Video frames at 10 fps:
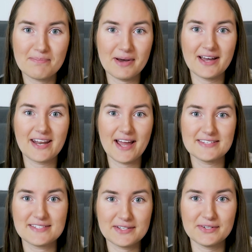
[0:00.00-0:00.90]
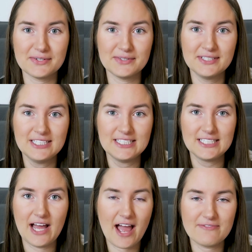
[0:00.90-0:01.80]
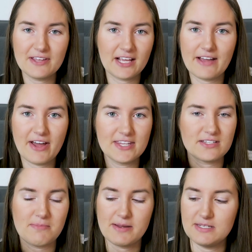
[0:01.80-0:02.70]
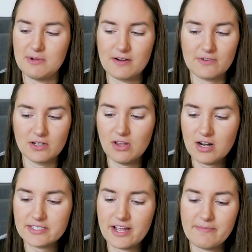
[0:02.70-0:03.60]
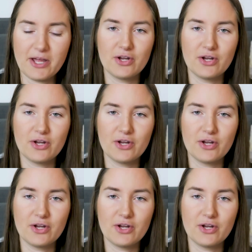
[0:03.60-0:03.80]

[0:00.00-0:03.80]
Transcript: but I feel like I've had this on my TBR for a long time.